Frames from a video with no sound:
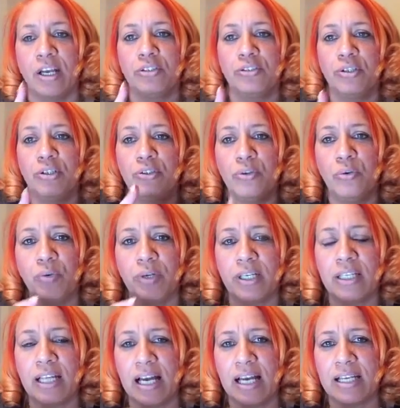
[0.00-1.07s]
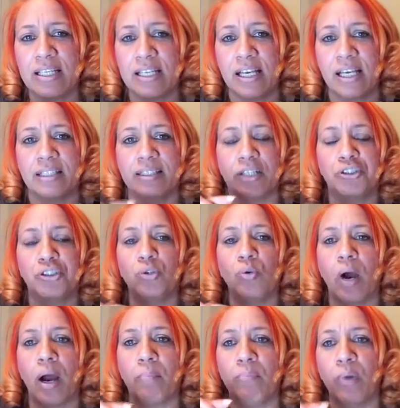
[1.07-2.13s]
do you realize that you
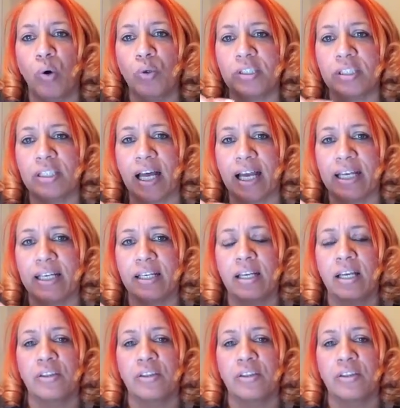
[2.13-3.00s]
are most like